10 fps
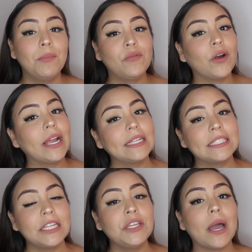Before I
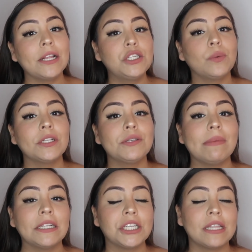continue, I do want to
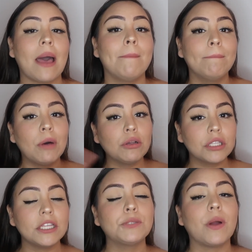mention that
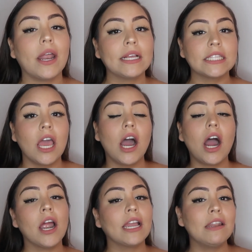most of these products
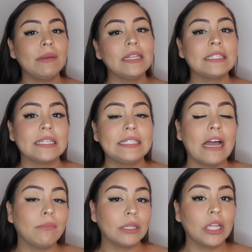are going to be listed
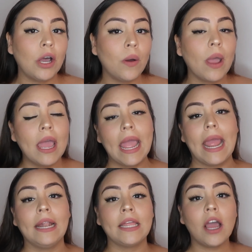down below,
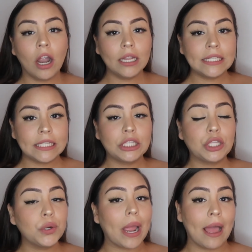and they are listed
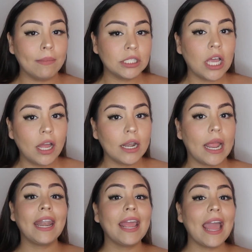through Amazon,
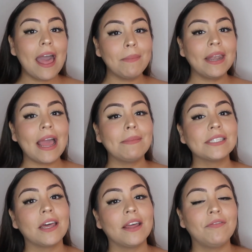and I am an
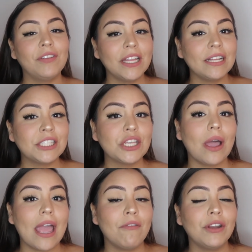Amazon affiliate,
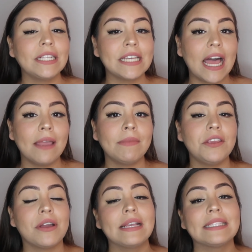so every time
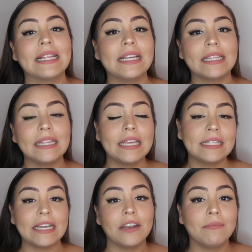that you guys click the
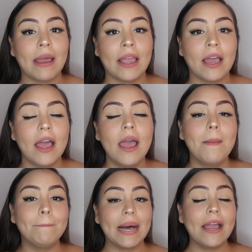link down in my
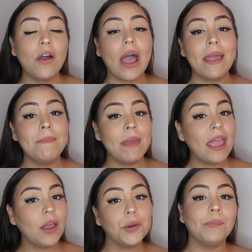bio, I
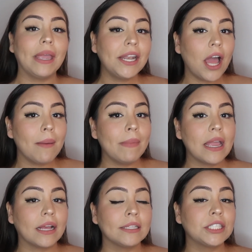may or may not
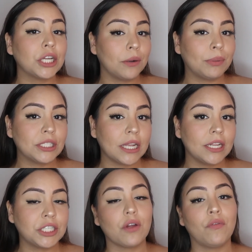make a certain
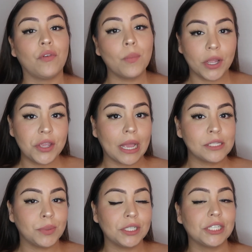percentage from what you
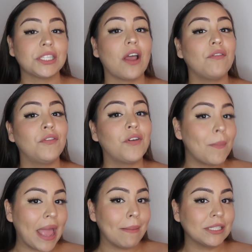guys purchase
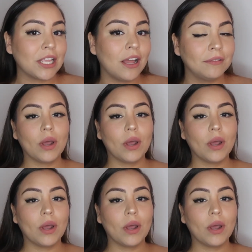from Amazon.